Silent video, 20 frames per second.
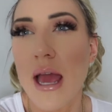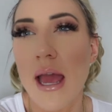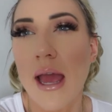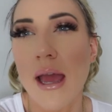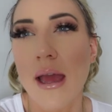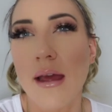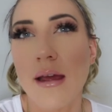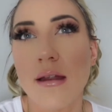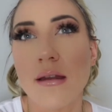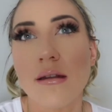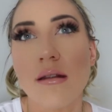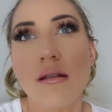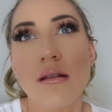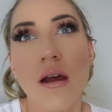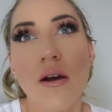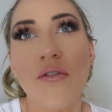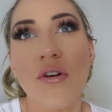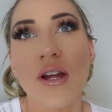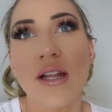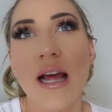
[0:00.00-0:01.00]
and
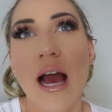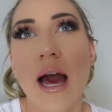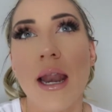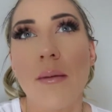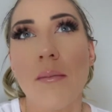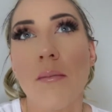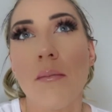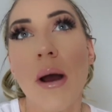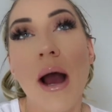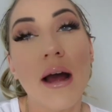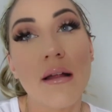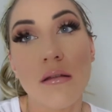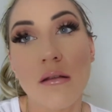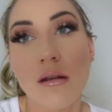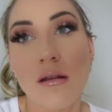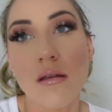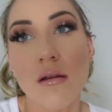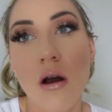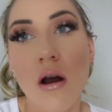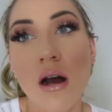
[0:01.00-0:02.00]
stuff like that and
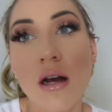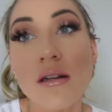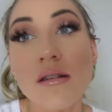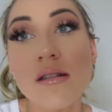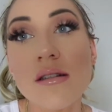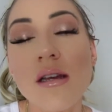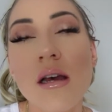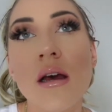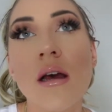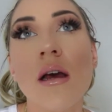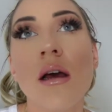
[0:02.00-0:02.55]
pasta sauce.